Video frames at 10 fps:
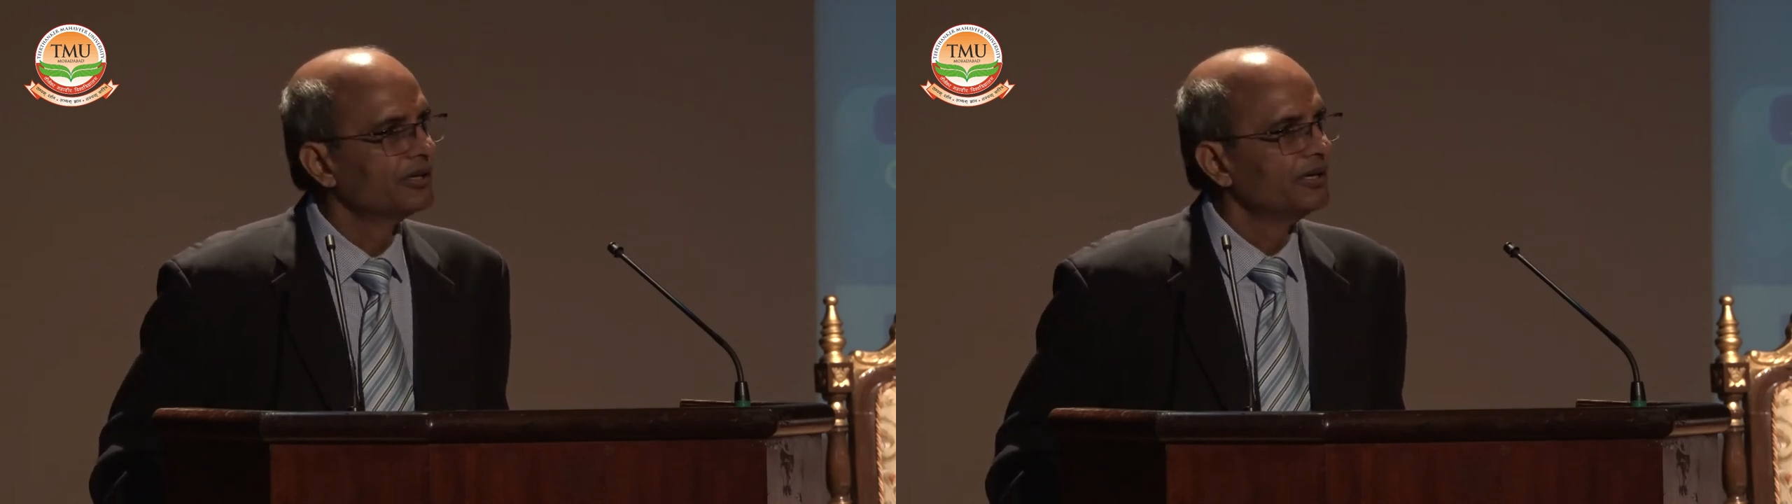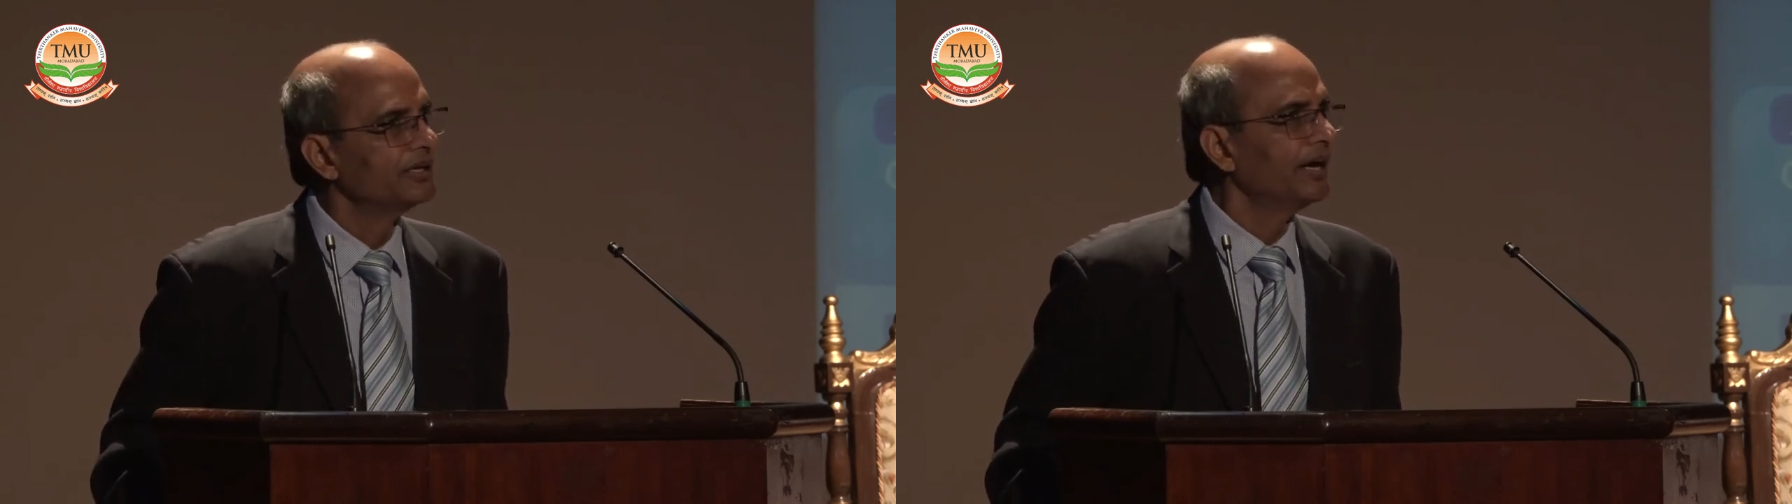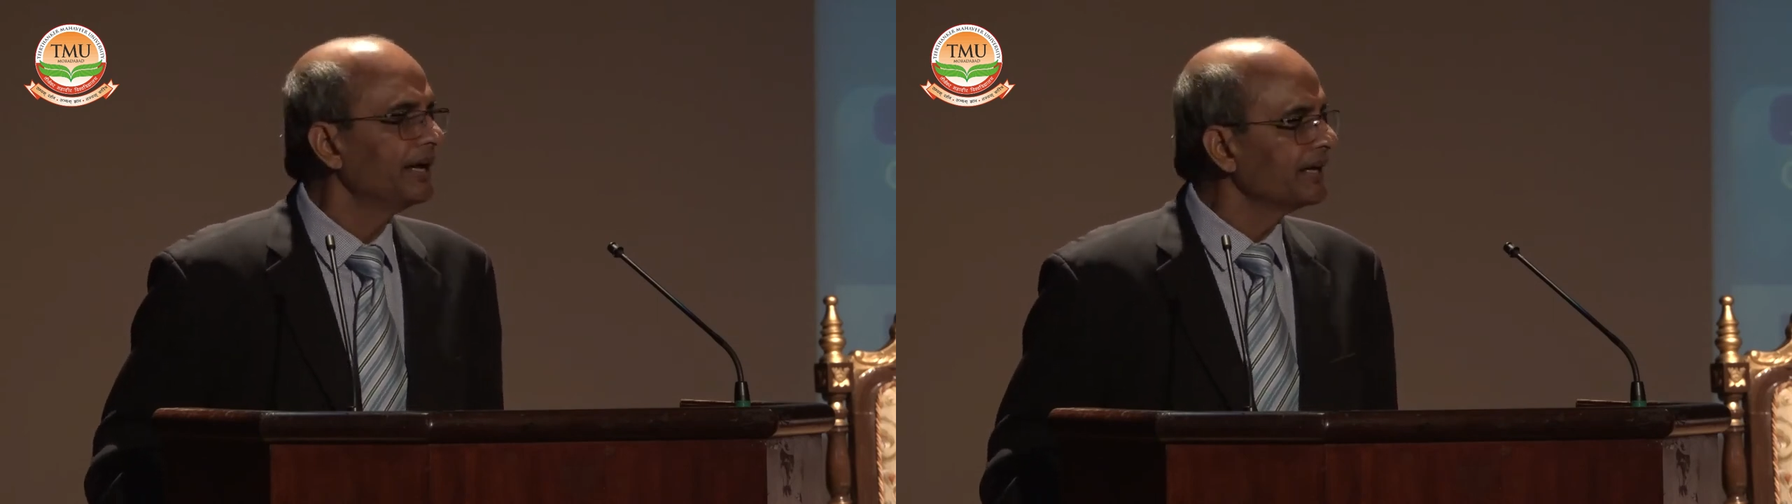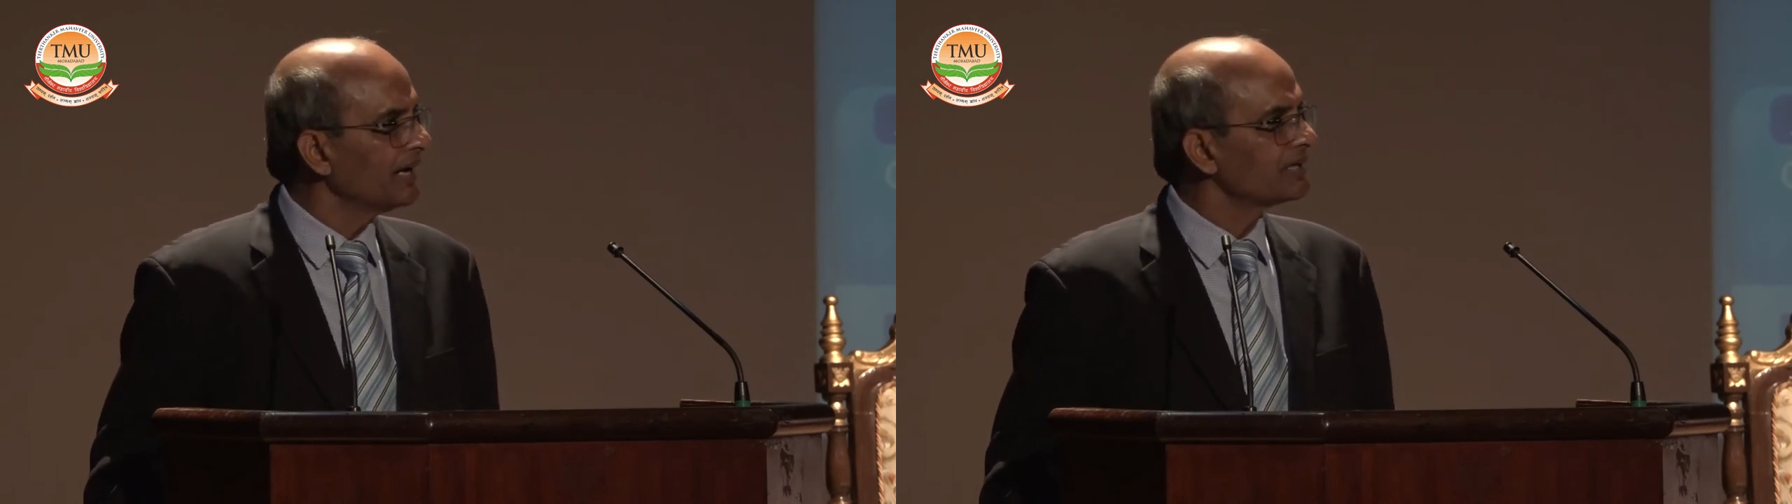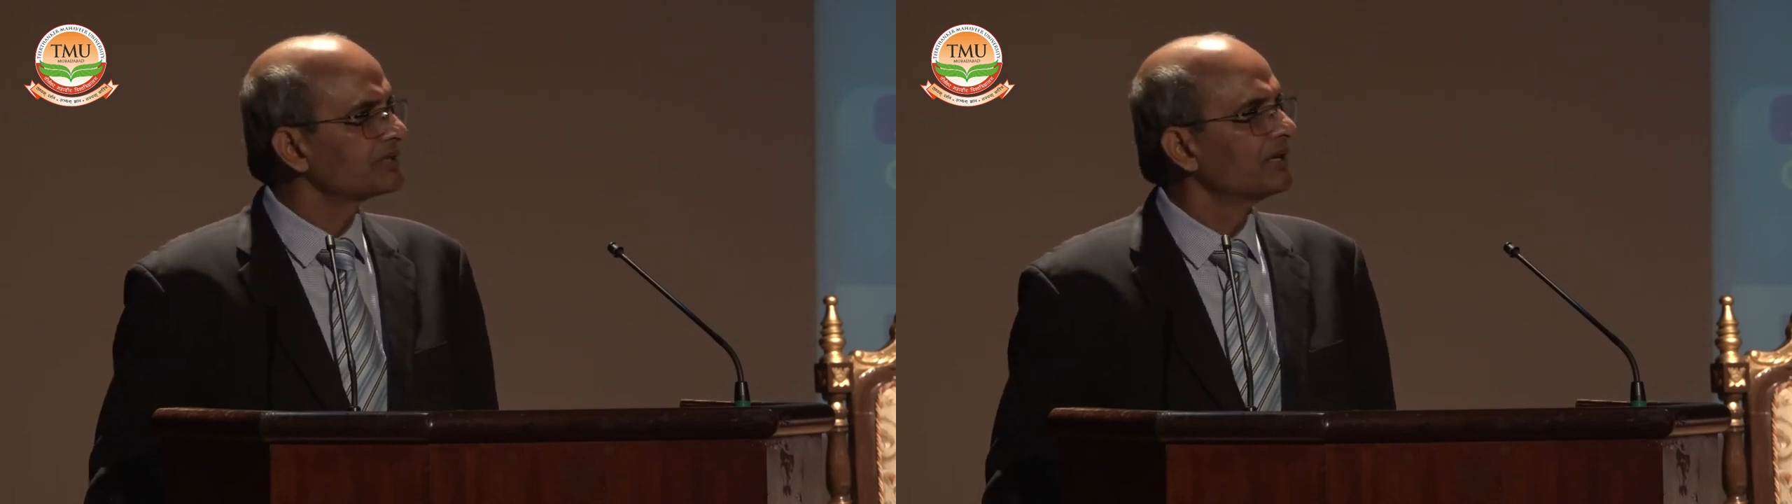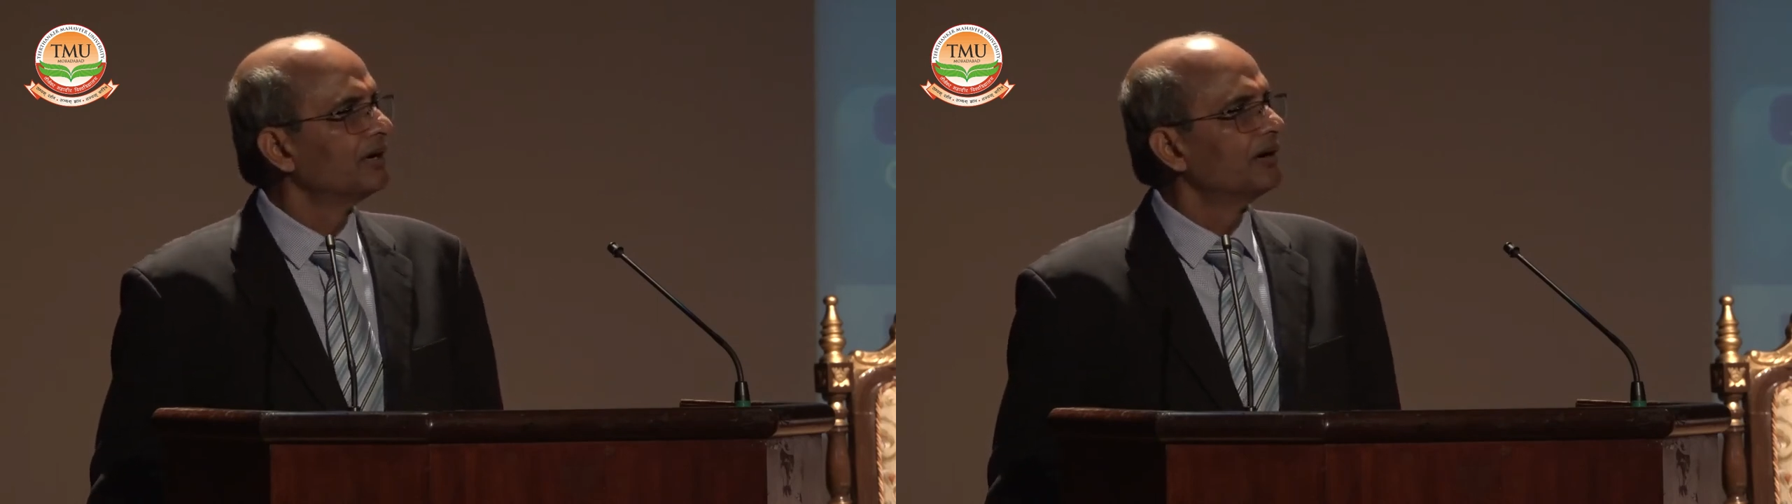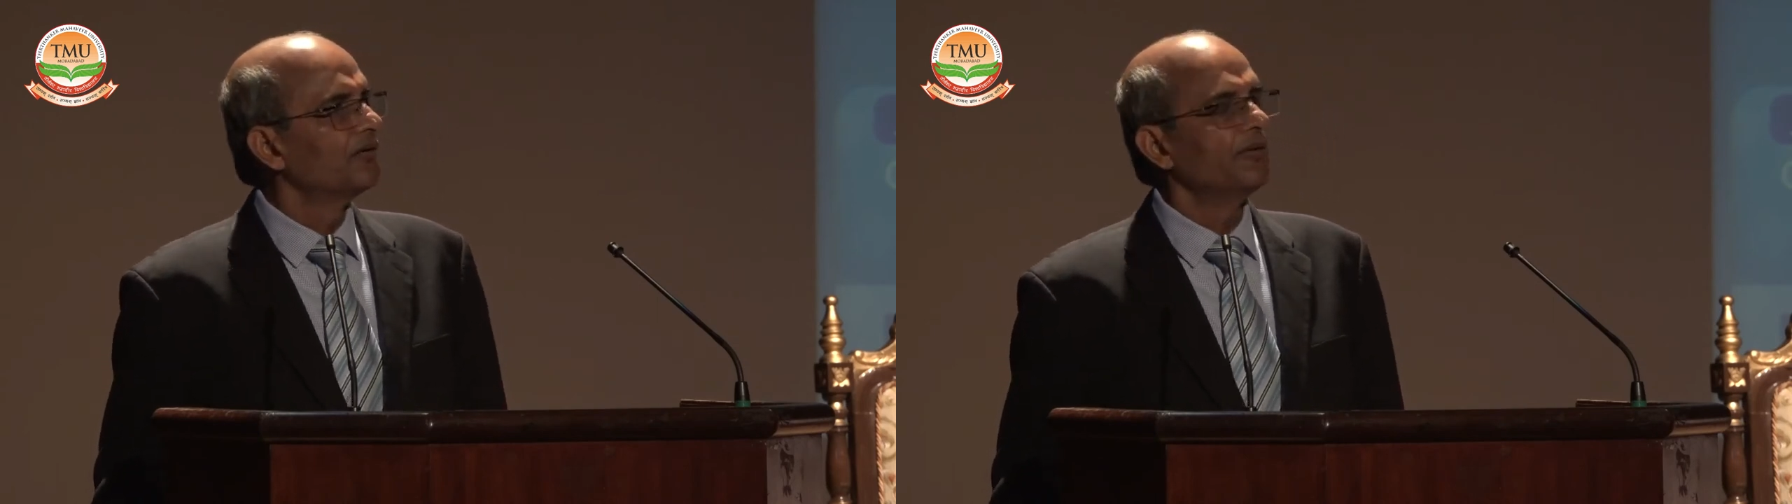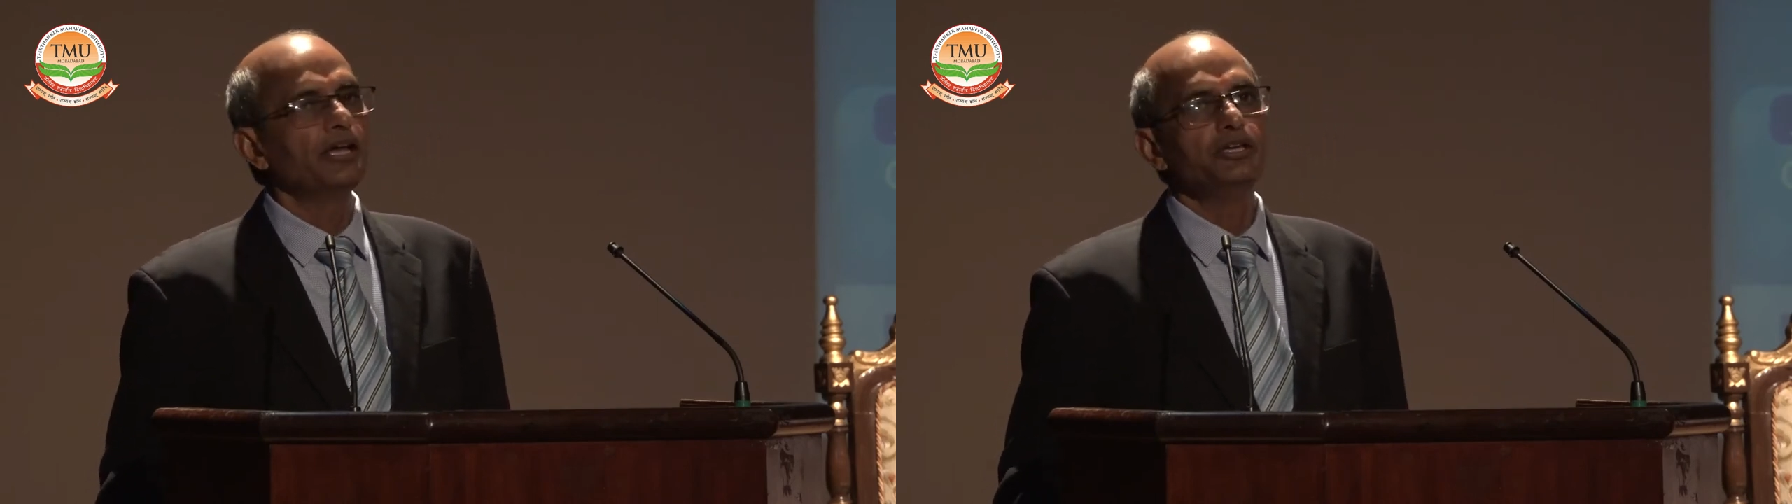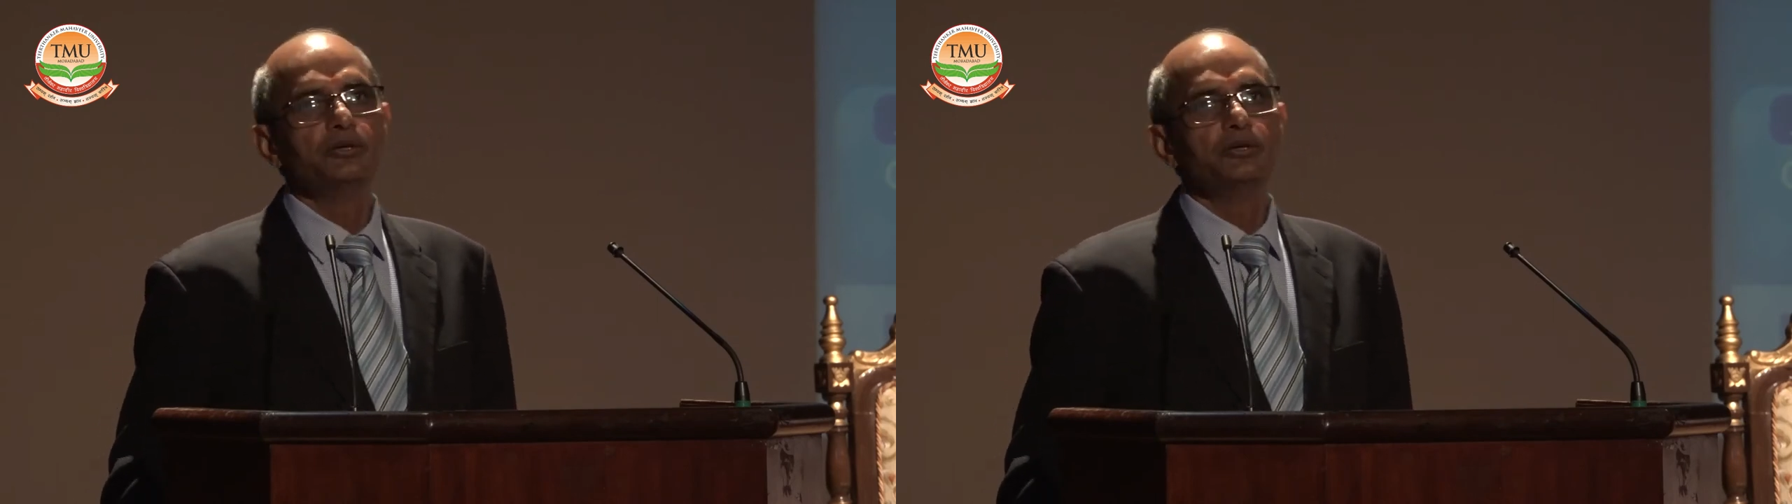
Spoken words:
in the areas where